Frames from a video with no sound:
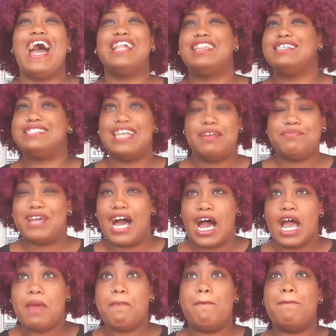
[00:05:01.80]
At the same
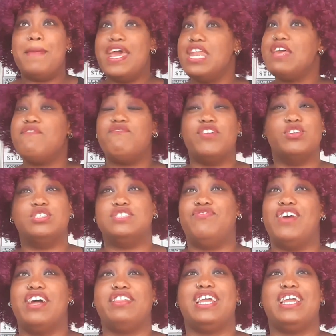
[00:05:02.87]
time, many folks felt